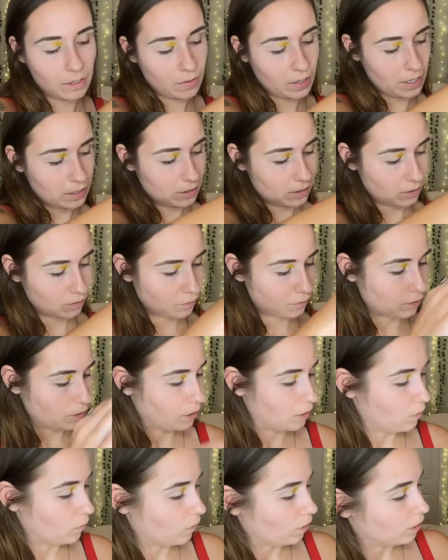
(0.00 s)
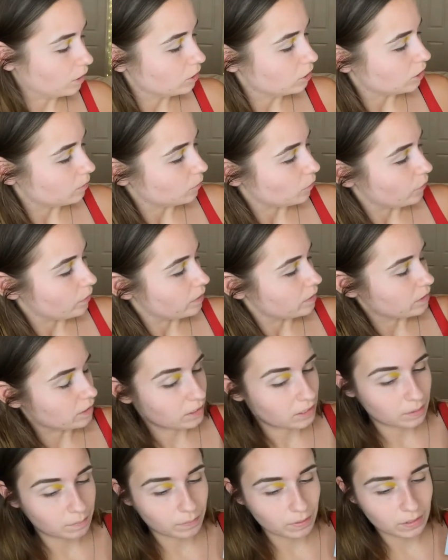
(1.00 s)
Okay, so for the orange, I'm going to
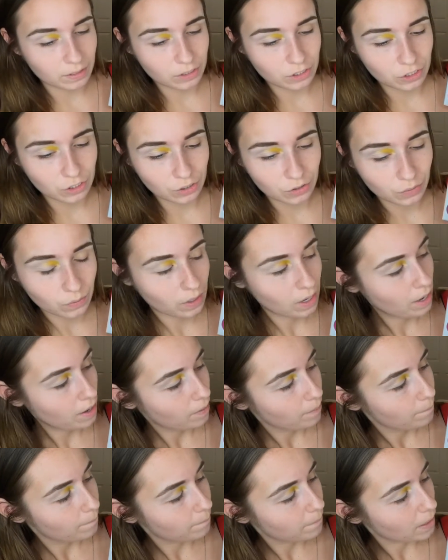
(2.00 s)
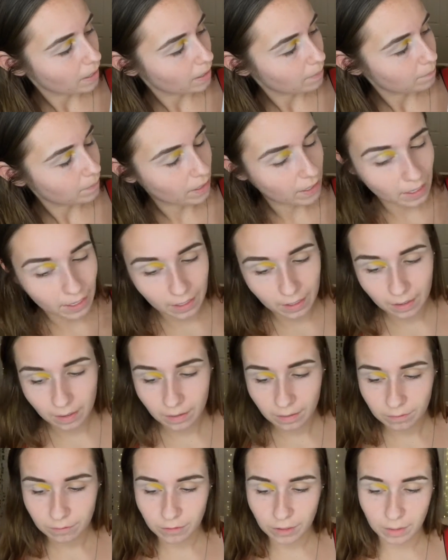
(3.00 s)
dip into My
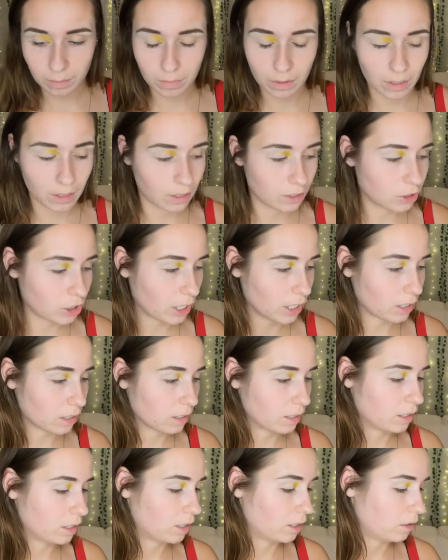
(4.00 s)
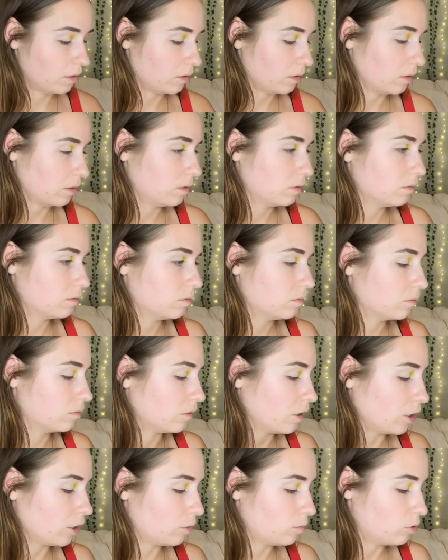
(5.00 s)
Man from the Jaclyn Hill
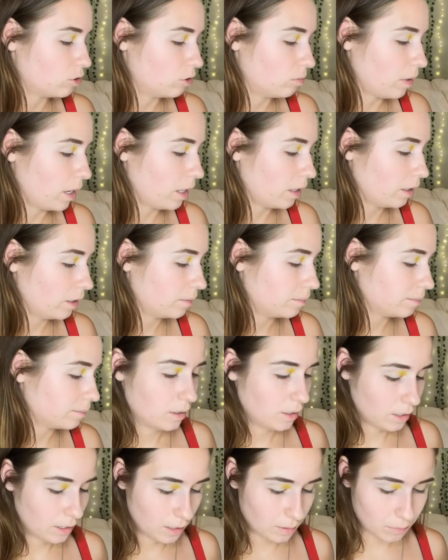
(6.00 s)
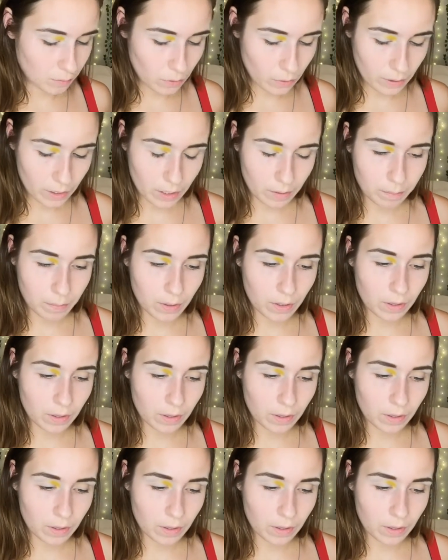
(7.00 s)
Volume 2 palette, and I'm going to